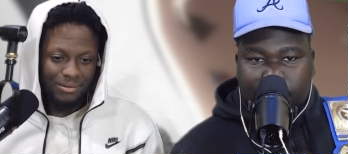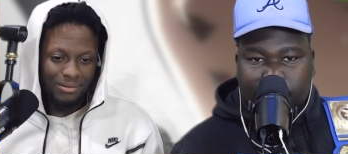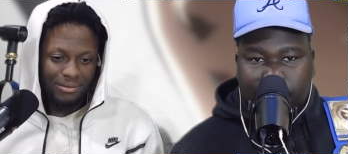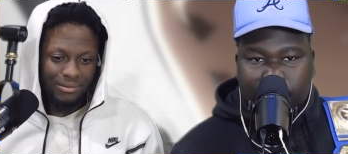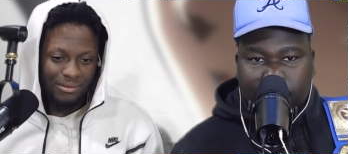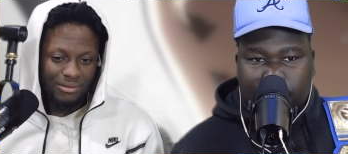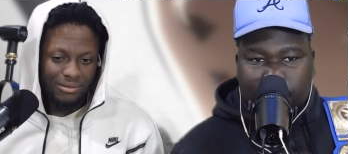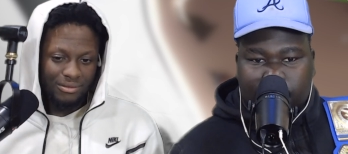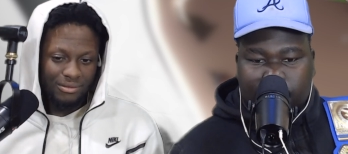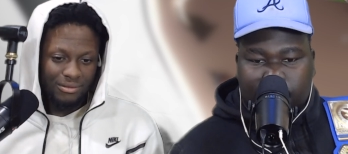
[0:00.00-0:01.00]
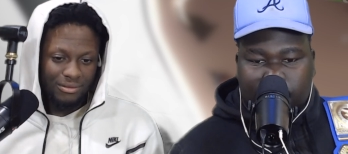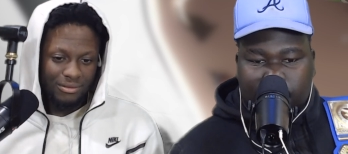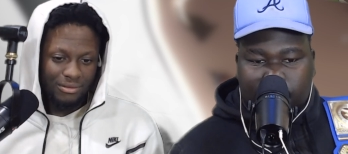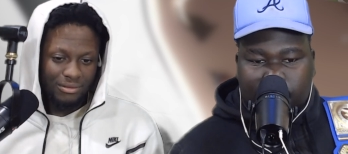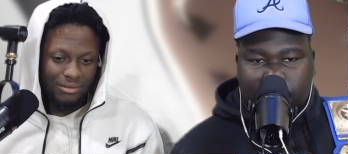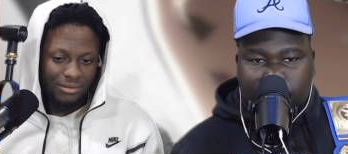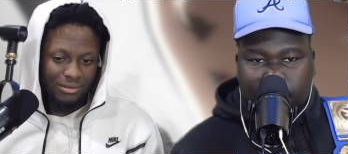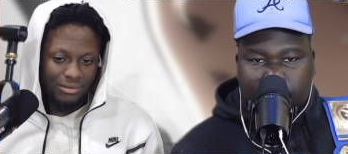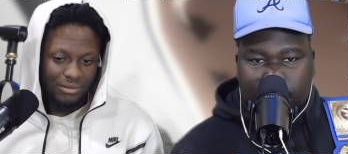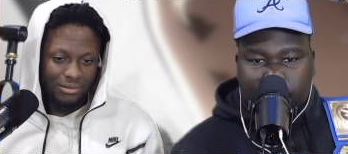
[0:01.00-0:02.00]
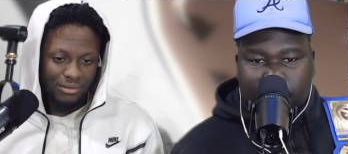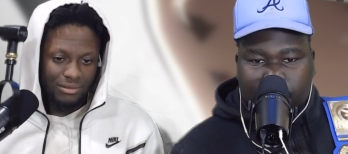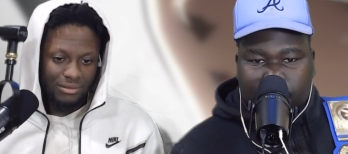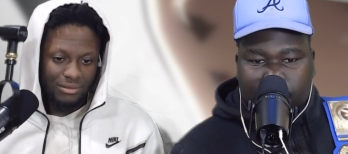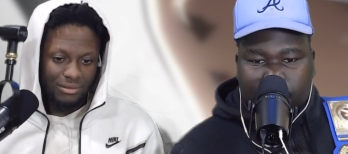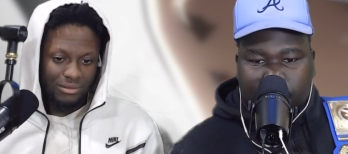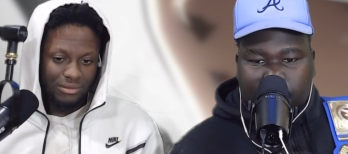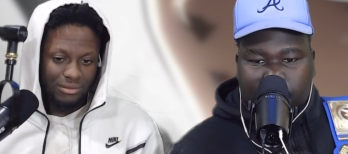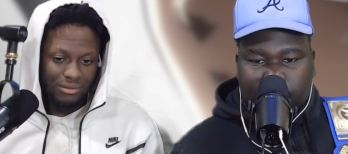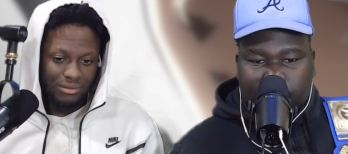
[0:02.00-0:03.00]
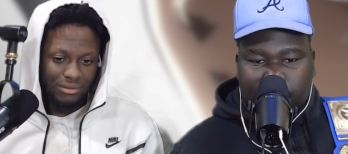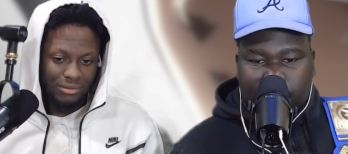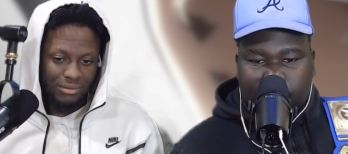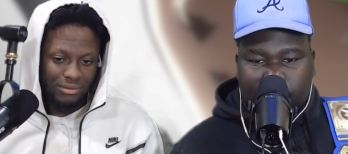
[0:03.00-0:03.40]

(no one is talking)